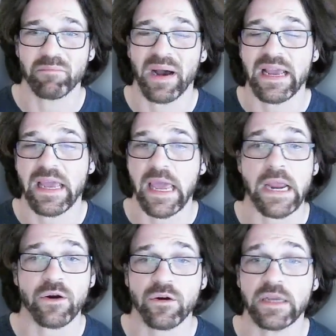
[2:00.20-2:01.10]
by
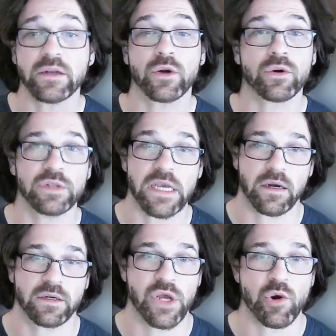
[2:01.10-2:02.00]
air in early
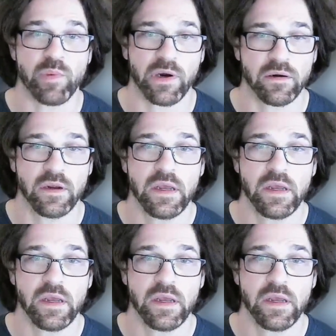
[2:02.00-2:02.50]
October.